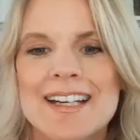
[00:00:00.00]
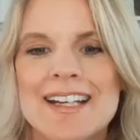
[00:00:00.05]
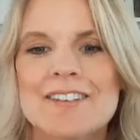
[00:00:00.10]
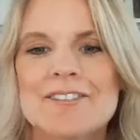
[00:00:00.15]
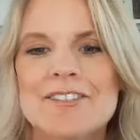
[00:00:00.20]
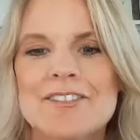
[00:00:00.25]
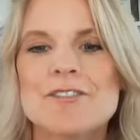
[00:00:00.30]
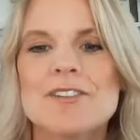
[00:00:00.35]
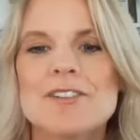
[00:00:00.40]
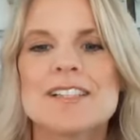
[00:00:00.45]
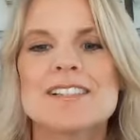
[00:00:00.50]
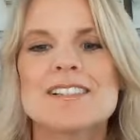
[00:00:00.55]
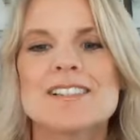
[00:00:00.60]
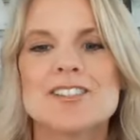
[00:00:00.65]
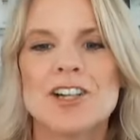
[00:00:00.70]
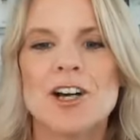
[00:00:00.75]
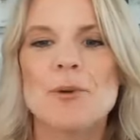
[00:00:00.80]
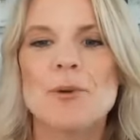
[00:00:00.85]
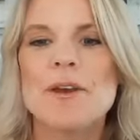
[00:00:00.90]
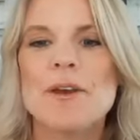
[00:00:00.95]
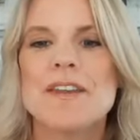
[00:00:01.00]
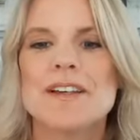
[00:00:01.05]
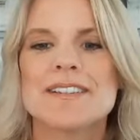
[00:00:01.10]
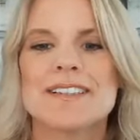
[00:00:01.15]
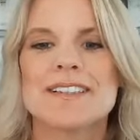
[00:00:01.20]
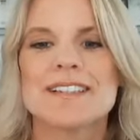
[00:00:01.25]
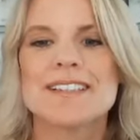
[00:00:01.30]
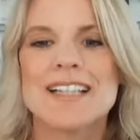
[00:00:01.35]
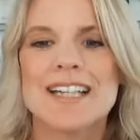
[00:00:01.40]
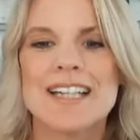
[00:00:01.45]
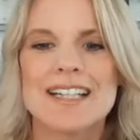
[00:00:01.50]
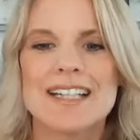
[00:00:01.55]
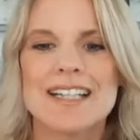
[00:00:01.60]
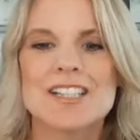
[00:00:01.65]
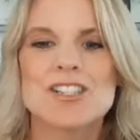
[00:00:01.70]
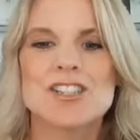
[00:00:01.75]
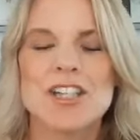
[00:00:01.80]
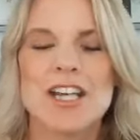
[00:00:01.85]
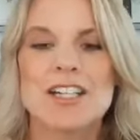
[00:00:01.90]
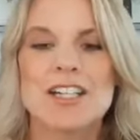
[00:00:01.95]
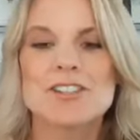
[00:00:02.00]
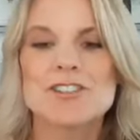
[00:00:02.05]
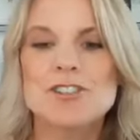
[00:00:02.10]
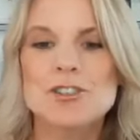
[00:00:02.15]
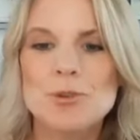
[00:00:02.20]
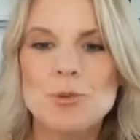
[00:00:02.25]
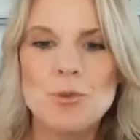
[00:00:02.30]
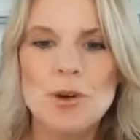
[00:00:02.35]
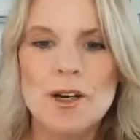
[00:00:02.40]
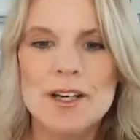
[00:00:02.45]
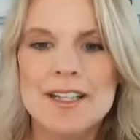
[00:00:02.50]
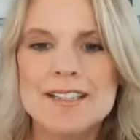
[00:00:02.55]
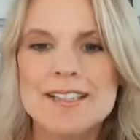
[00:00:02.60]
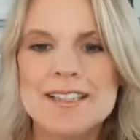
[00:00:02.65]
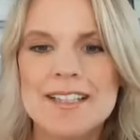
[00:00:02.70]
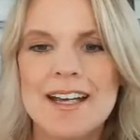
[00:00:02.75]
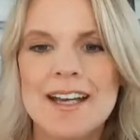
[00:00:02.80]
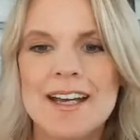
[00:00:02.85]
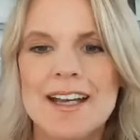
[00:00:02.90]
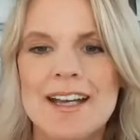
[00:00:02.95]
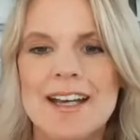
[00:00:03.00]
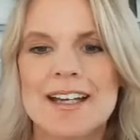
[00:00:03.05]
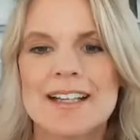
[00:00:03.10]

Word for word: if you even start with this and take each day and do one a day,